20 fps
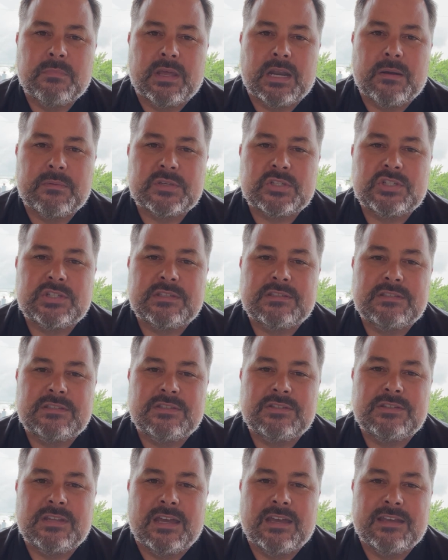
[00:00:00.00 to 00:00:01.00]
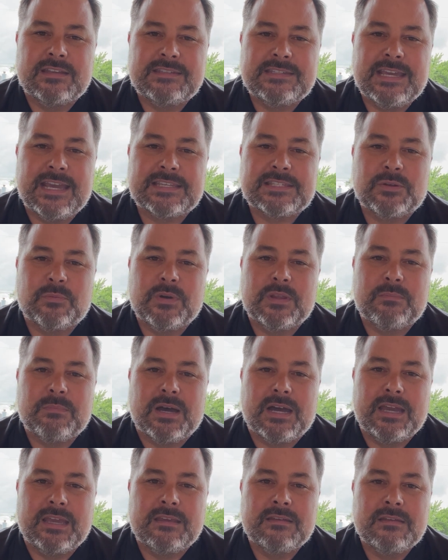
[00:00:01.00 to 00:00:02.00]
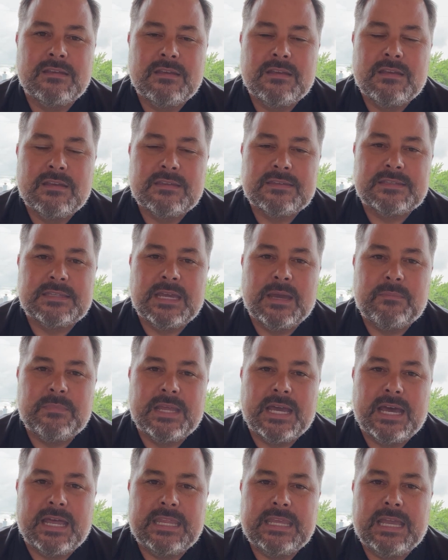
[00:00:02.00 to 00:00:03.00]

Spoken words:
But I was texting with my stepdad.